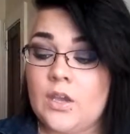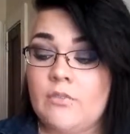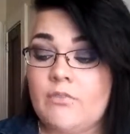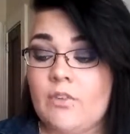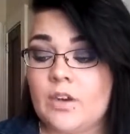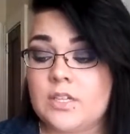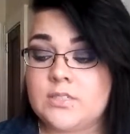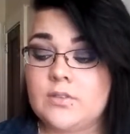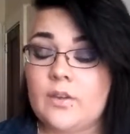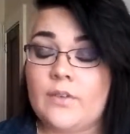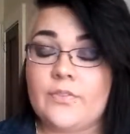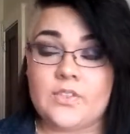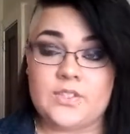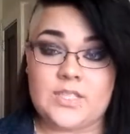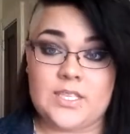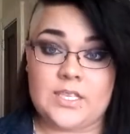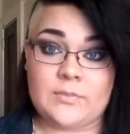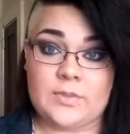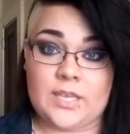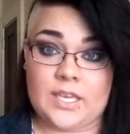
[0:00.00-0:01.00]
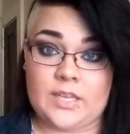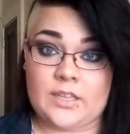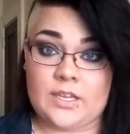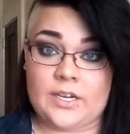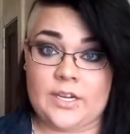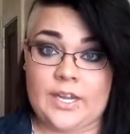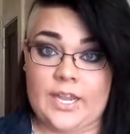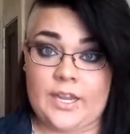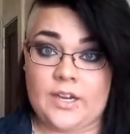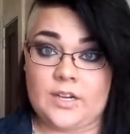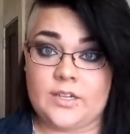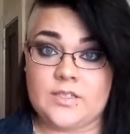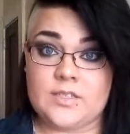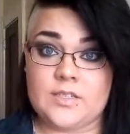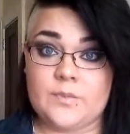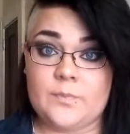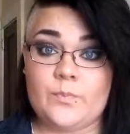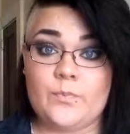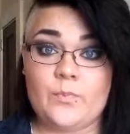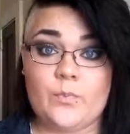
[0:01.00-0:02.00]
first of all, if you see them kick their
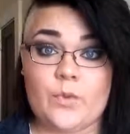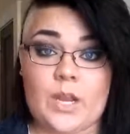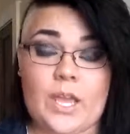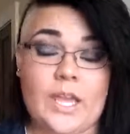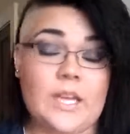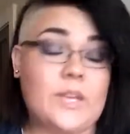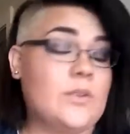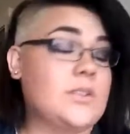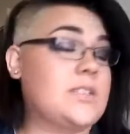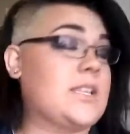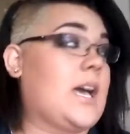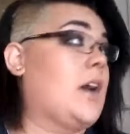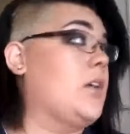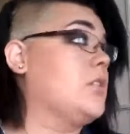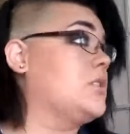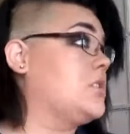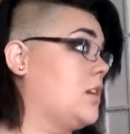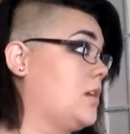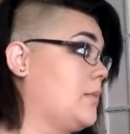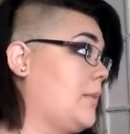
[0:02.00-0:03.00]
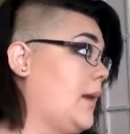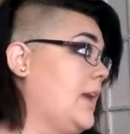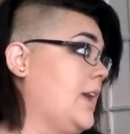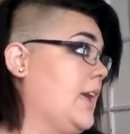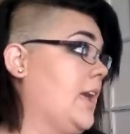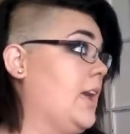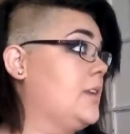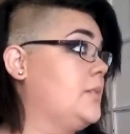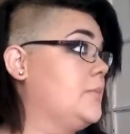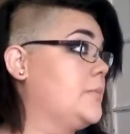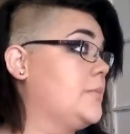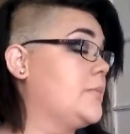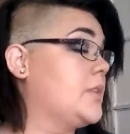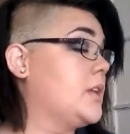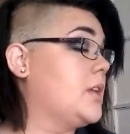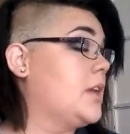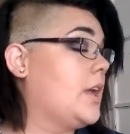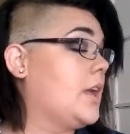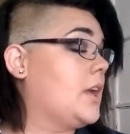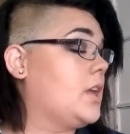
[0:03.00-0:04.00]
hairs, what I do is I'll turn my head,
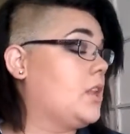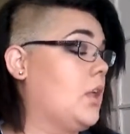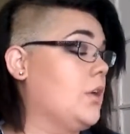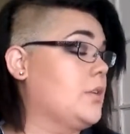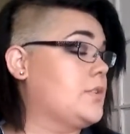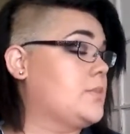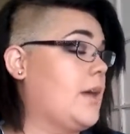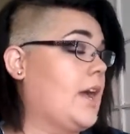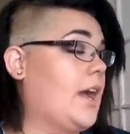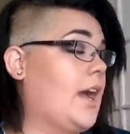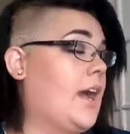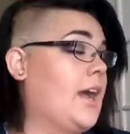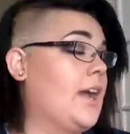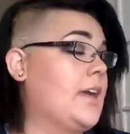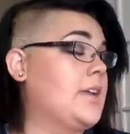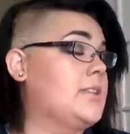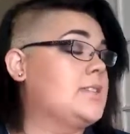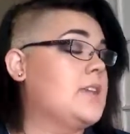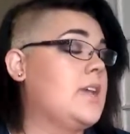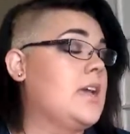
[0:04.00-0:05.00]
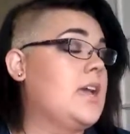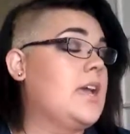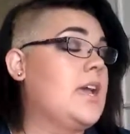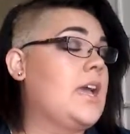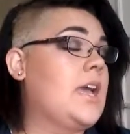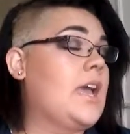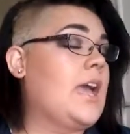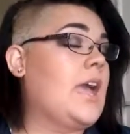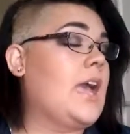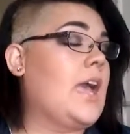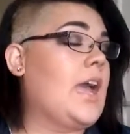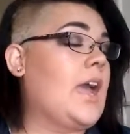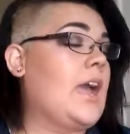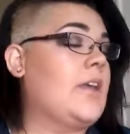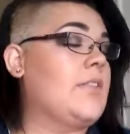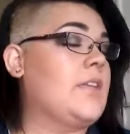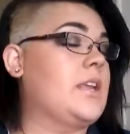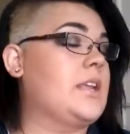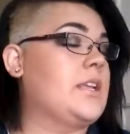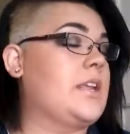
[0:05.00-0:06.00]
close my eyes,
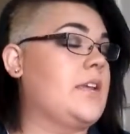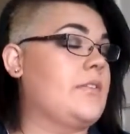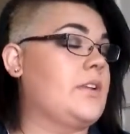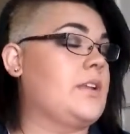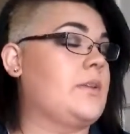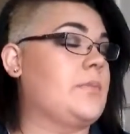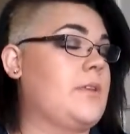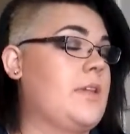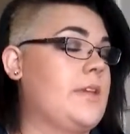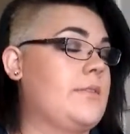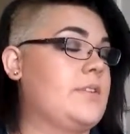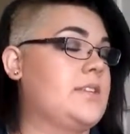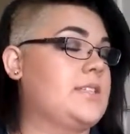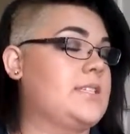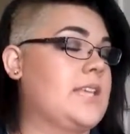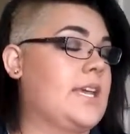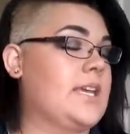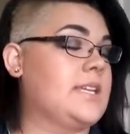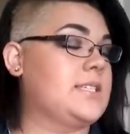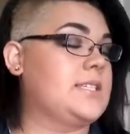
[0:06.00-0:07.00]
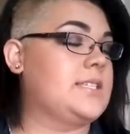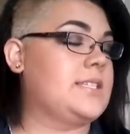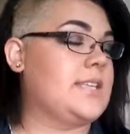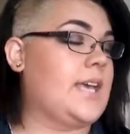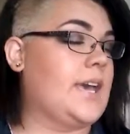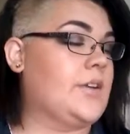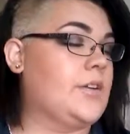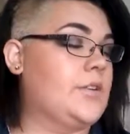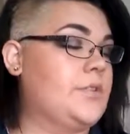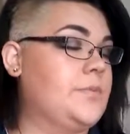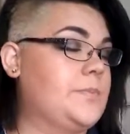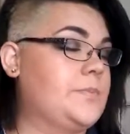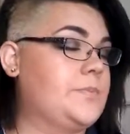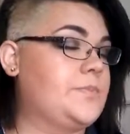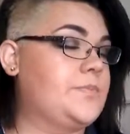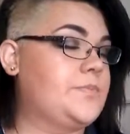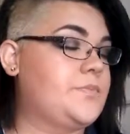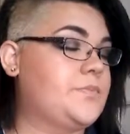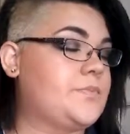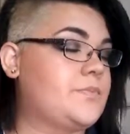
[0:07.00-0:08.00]
and then give it a second to settle.
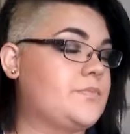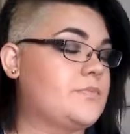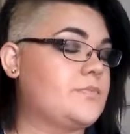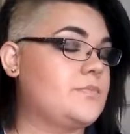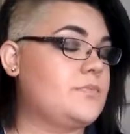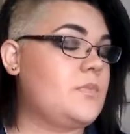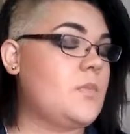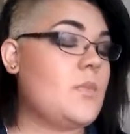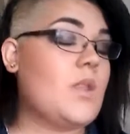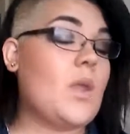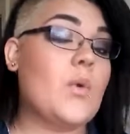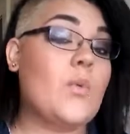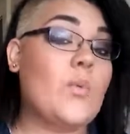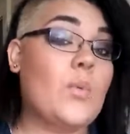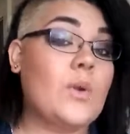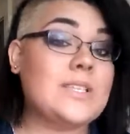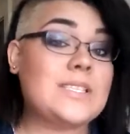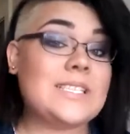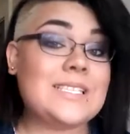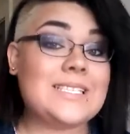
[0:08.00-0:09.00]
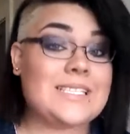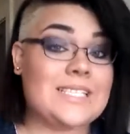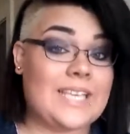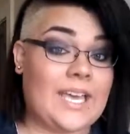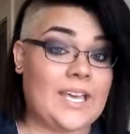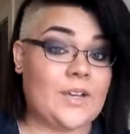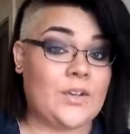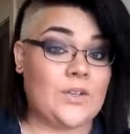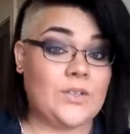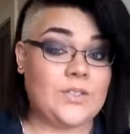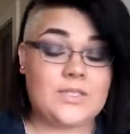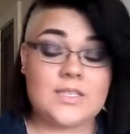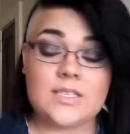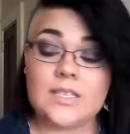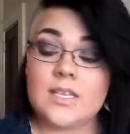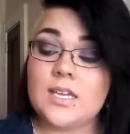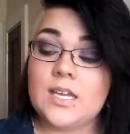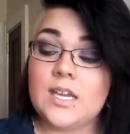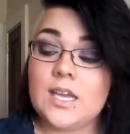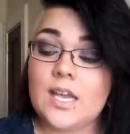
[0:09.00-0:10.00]
Once it settles,
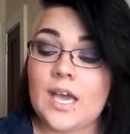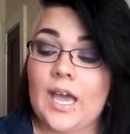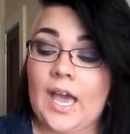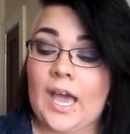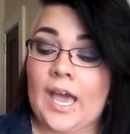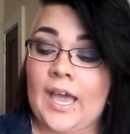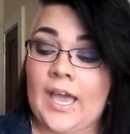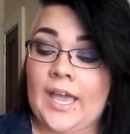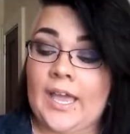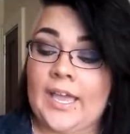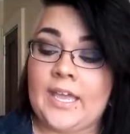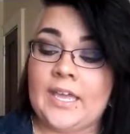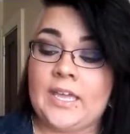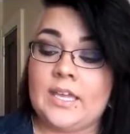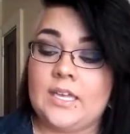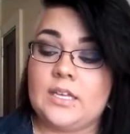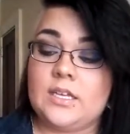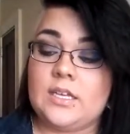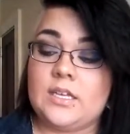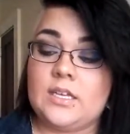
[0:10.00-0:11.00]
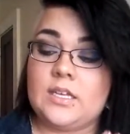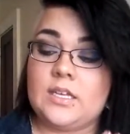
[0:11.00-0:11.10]
I